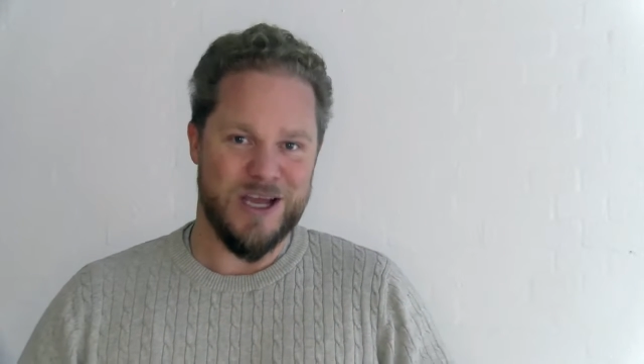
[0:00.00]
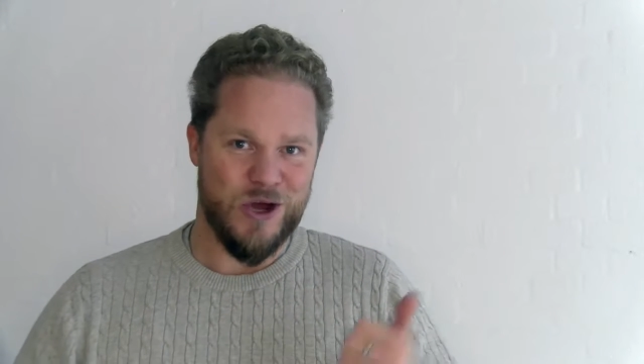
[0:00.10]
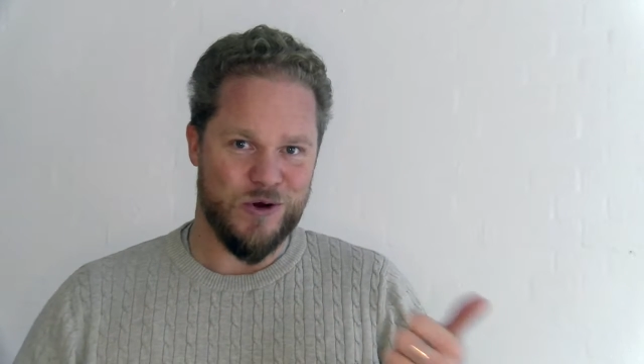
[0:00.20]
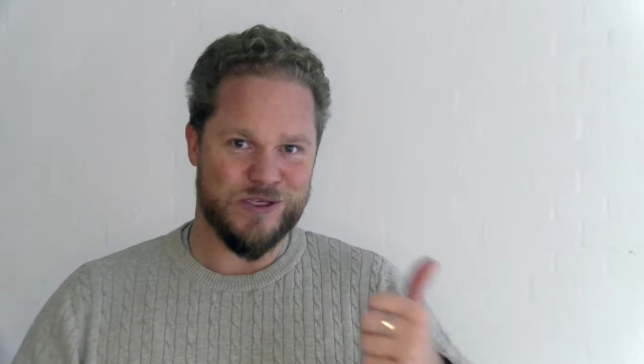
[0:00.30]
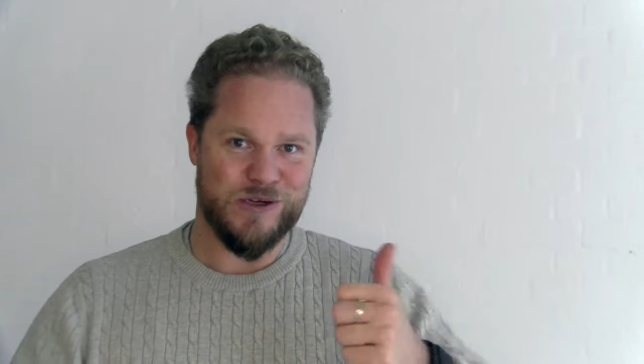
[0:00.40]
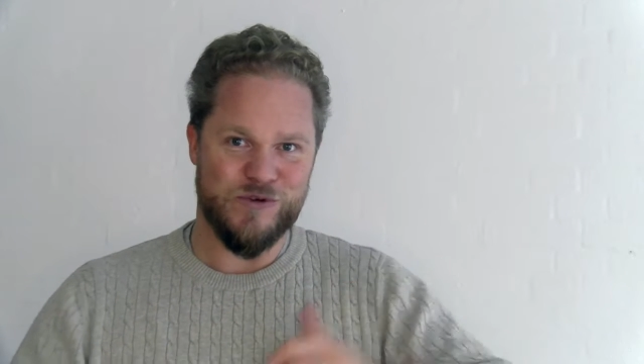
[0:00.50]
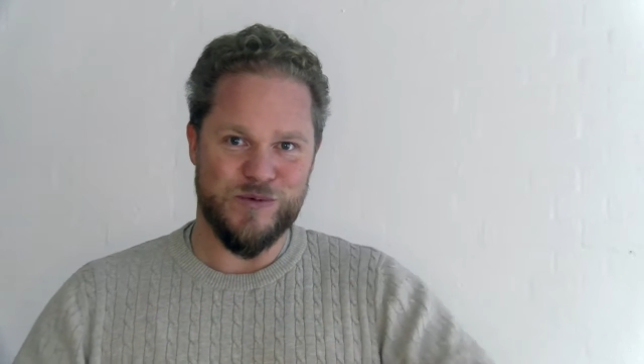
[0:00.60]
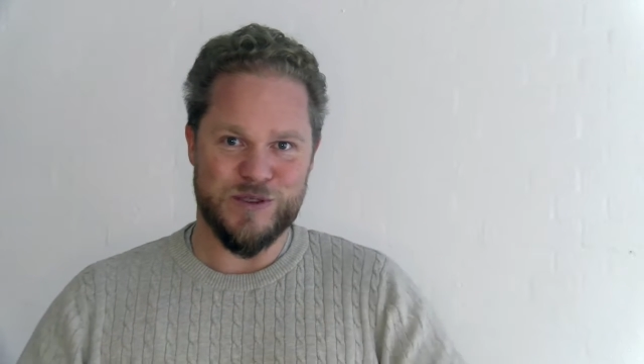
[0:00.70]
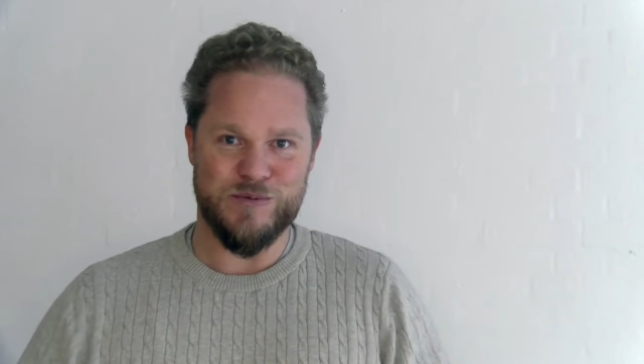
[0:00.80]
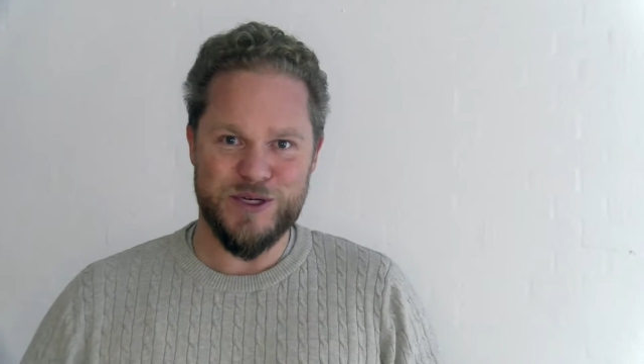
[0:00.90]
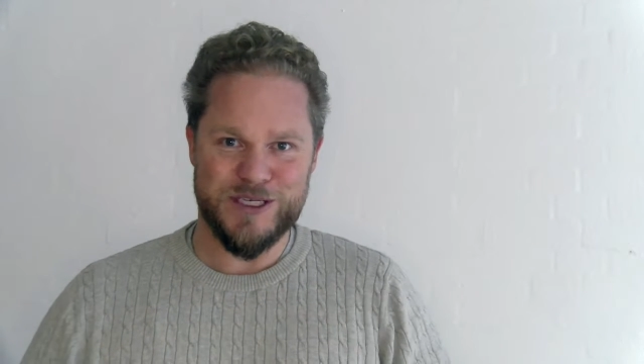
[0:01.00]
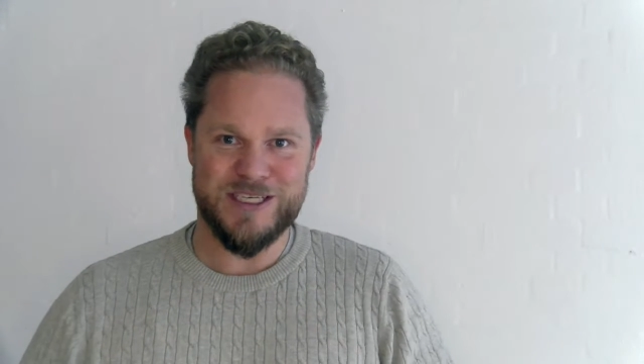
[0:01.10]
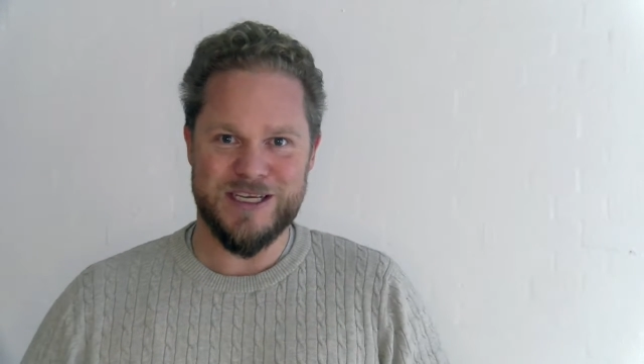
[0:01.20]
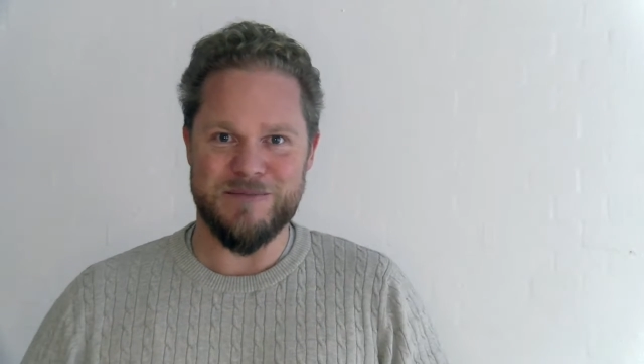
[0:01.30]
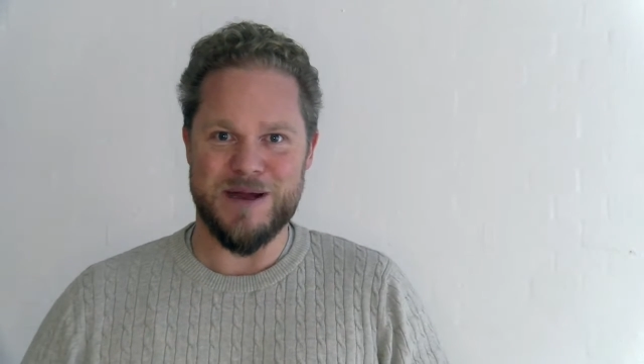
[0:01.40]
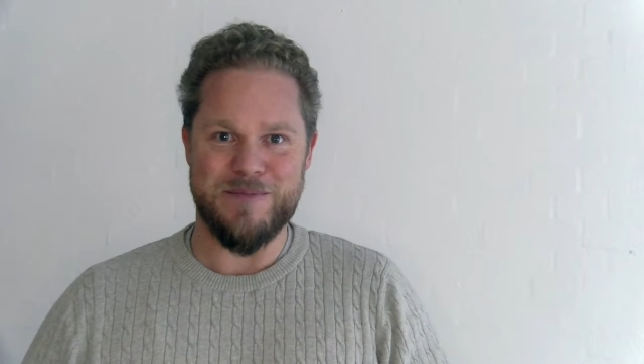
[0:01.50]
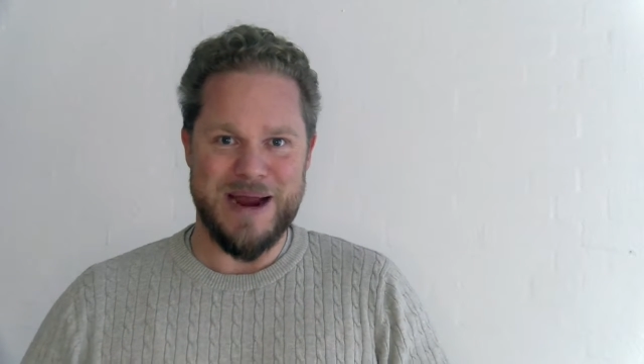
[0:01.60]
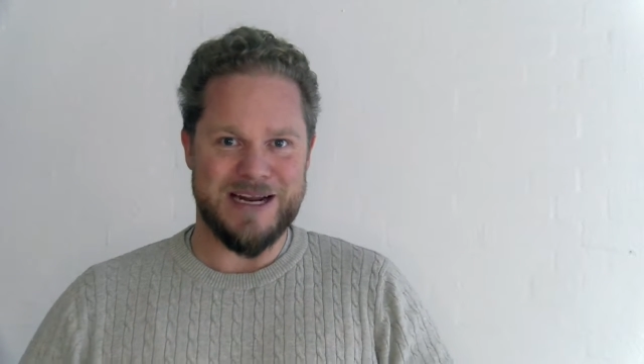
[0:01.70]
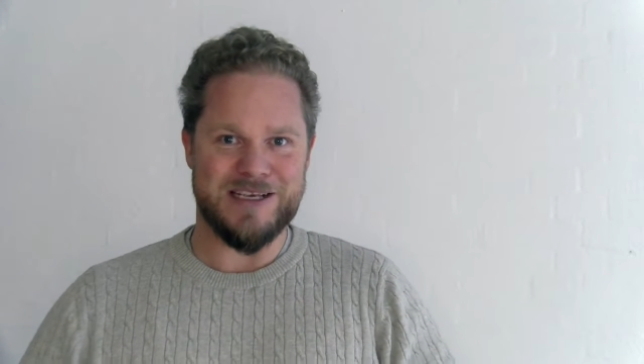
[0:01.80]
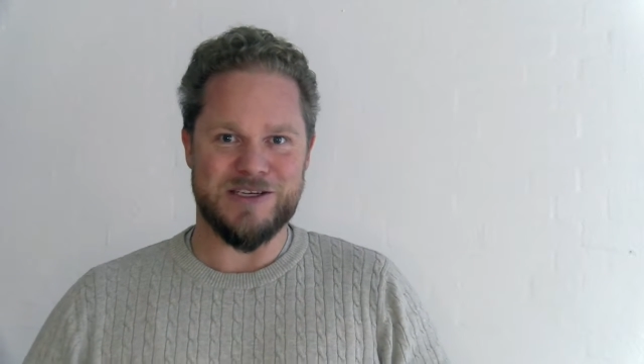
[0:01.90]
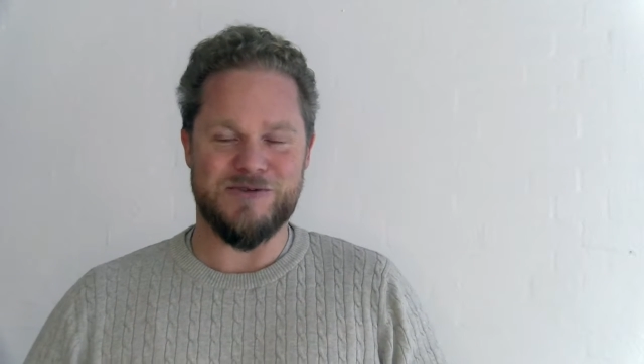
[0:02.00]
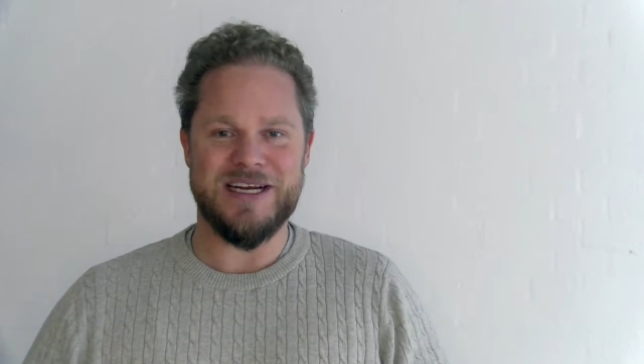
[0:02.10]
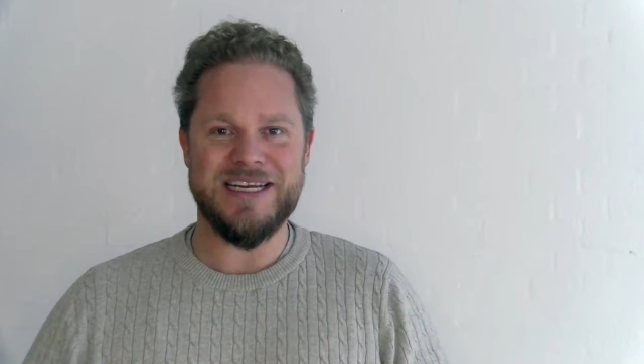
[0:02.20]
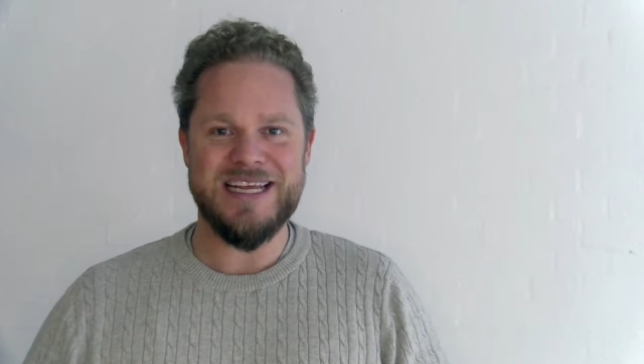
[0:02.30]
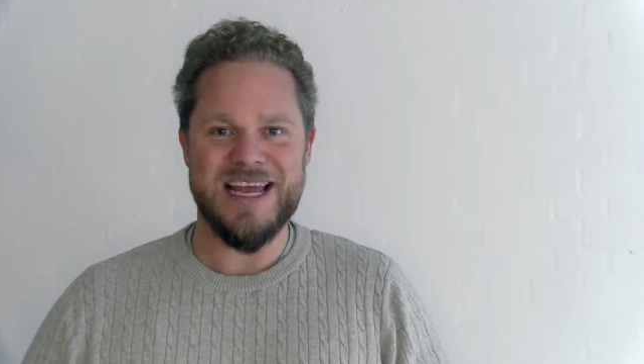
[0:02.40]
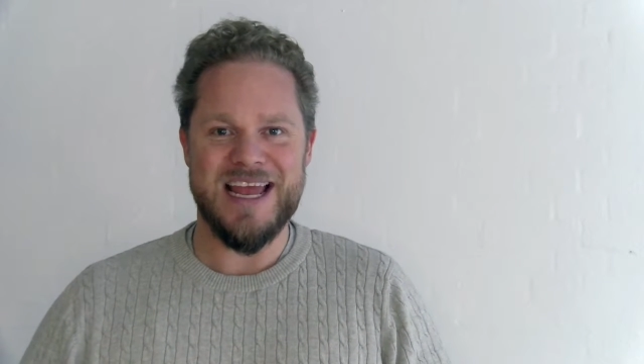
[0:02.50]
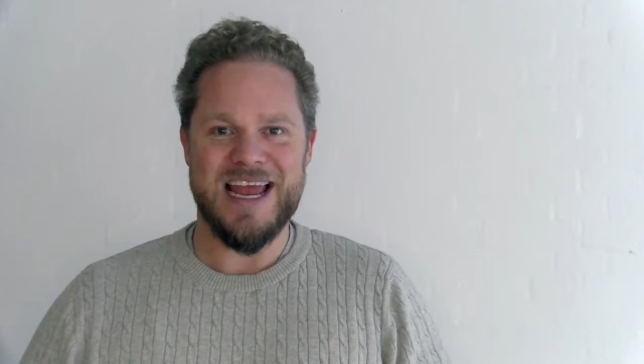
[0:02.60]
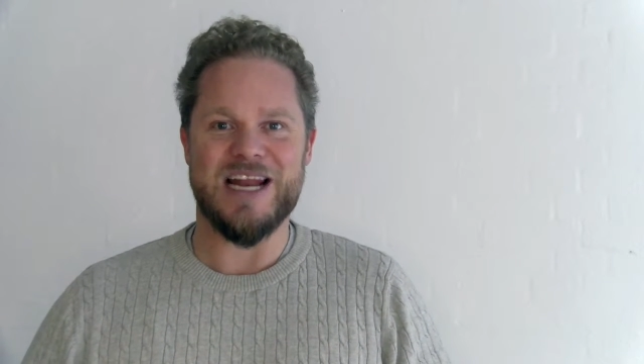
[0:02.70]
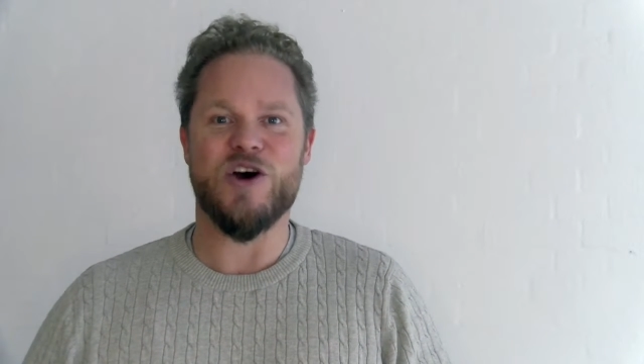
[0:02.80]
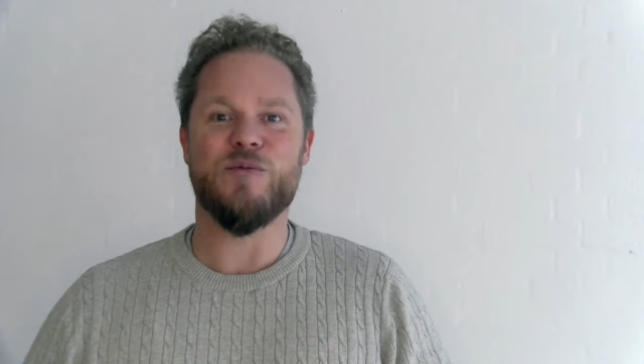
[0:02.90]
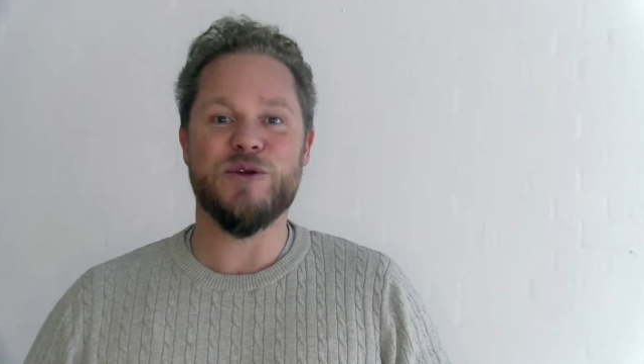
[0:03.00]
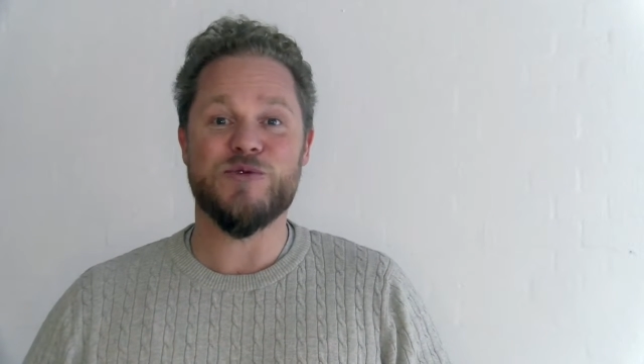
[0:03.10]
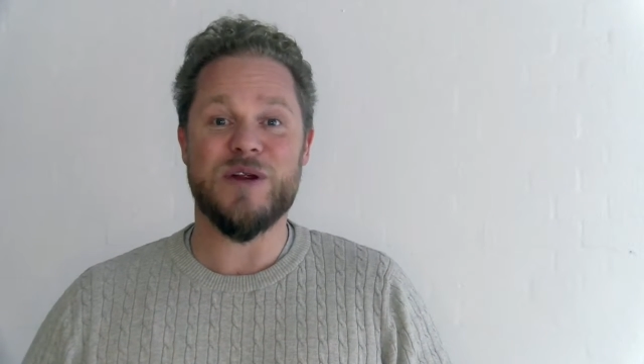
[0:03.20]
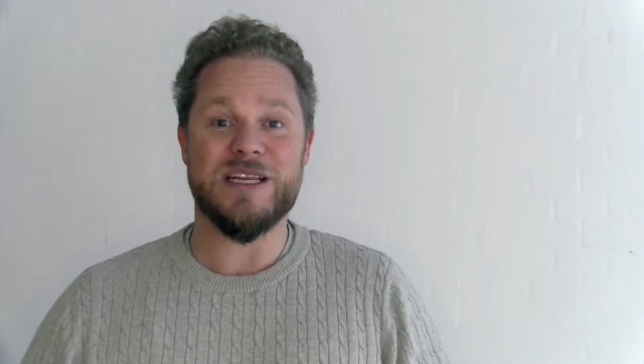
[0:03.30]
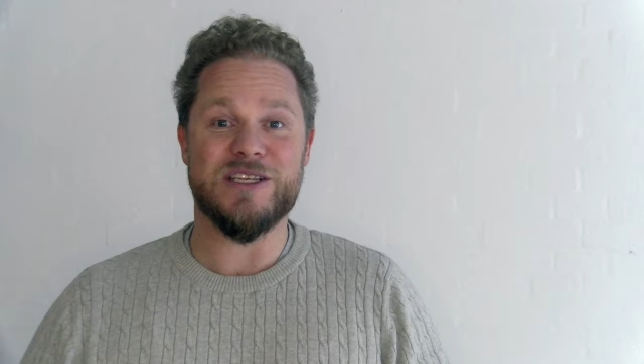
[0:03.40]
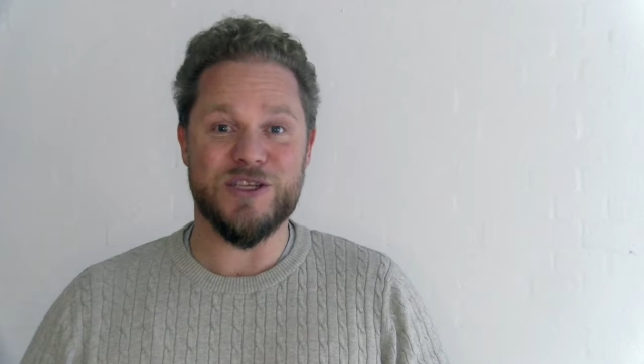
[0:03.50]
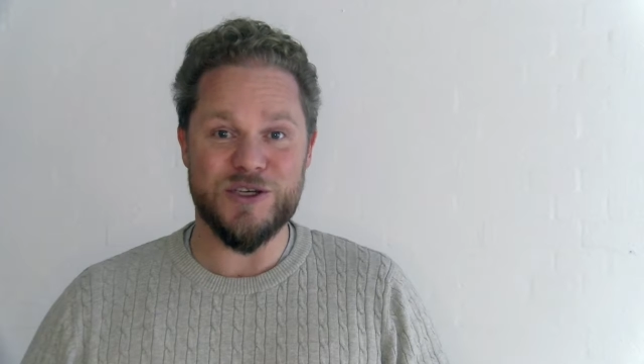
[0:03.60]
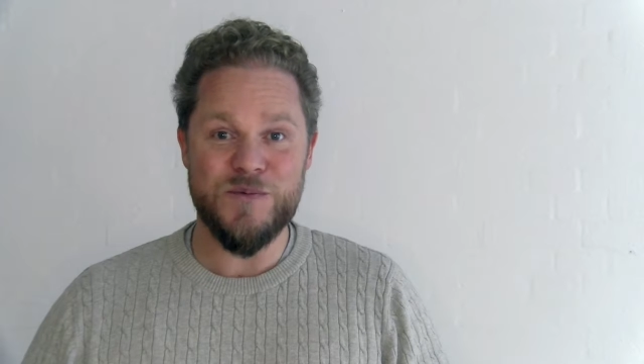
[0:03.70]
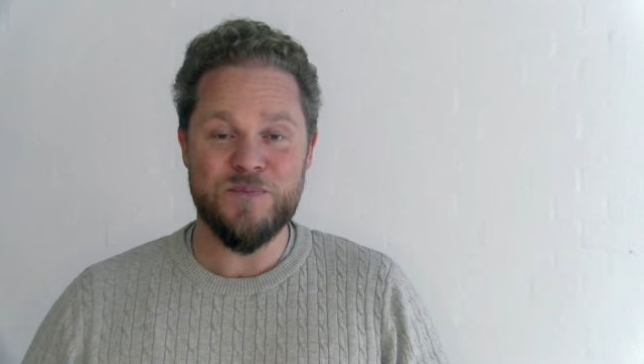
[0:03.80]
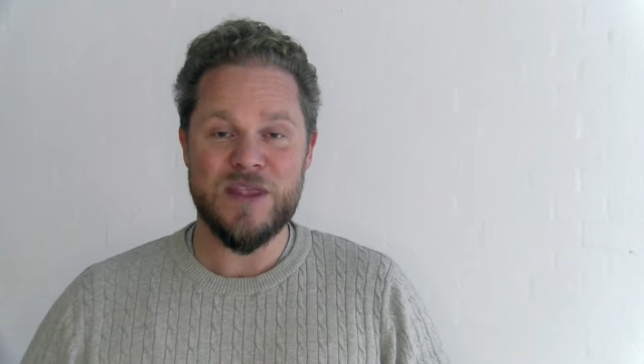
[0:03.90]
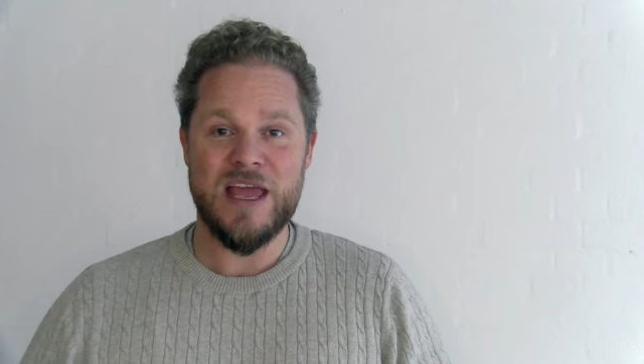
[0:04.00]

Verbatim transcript: hotel room is booked my banners are ready and I hope you're ready too